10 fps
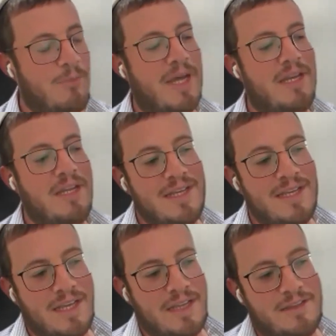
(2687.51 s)
But
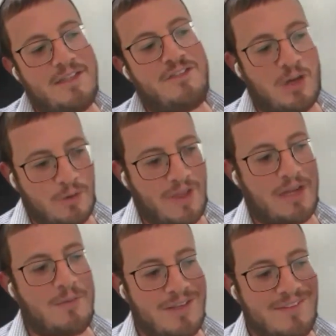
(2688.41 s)
the general thing
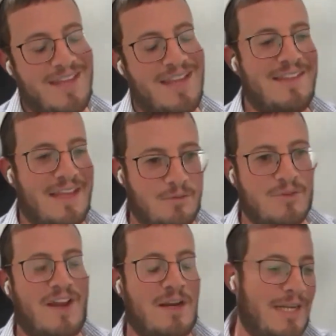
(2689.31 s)
I'd want to say is that
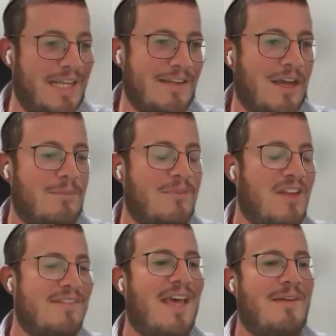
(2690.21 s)
retirement income
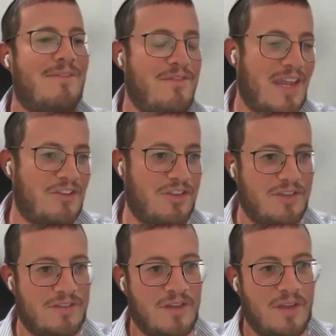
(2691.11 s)
does have
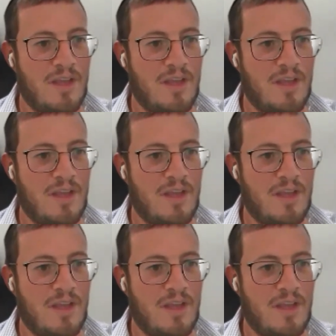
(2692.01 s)
advantages